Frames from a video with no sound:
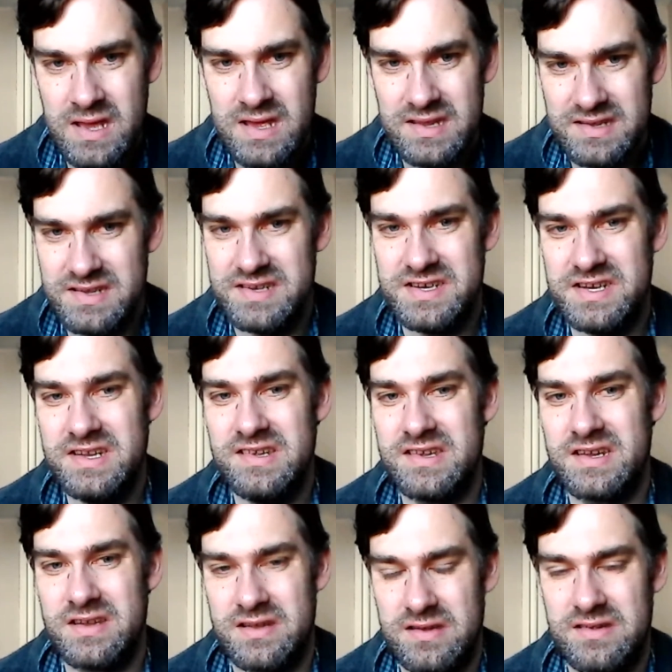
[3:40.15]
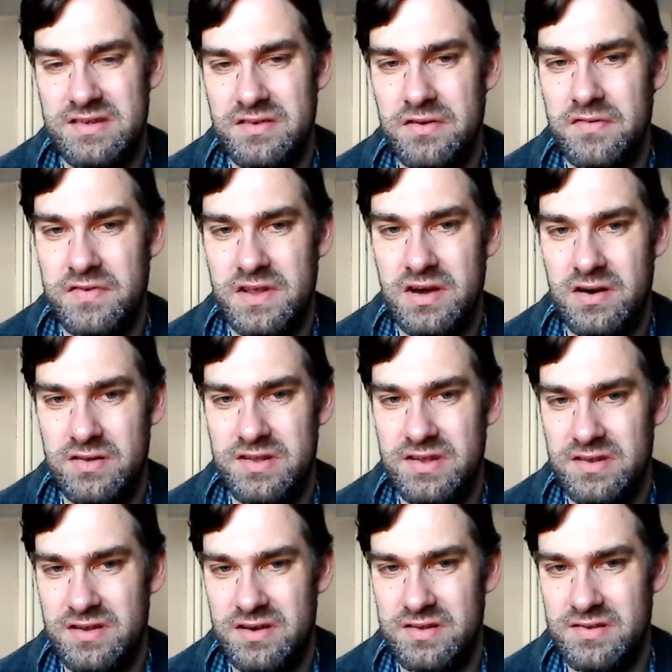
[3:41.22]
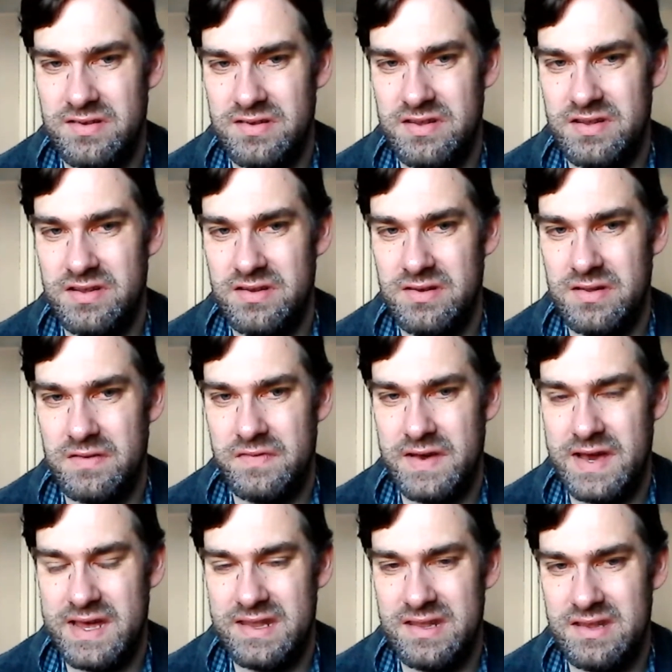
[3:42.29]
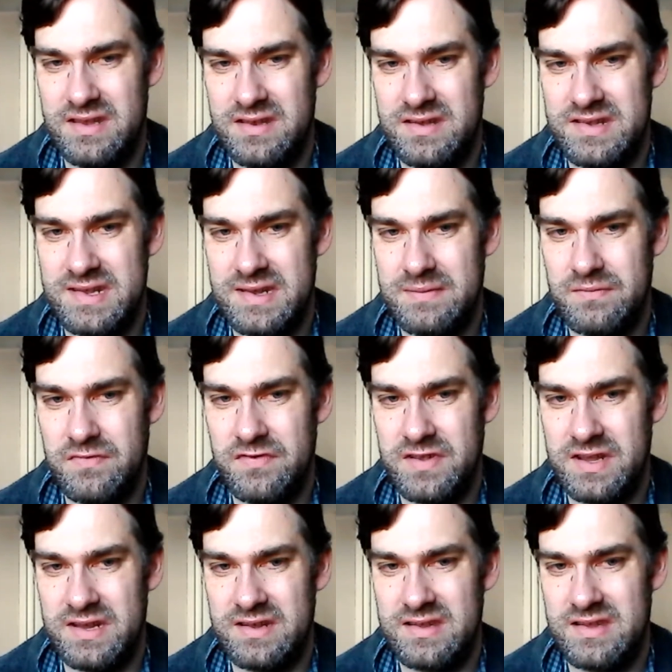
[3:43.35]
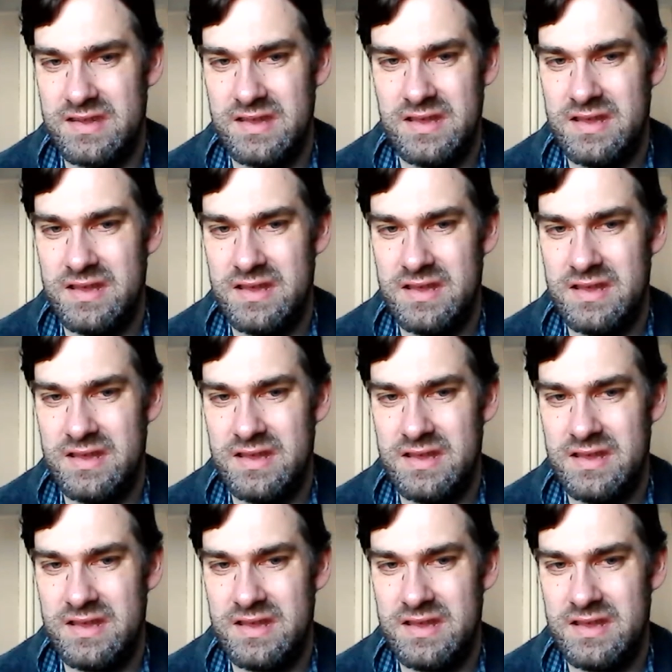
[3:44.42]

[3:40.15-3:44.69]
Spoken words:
So she's sort of cottoned on to the fact that something's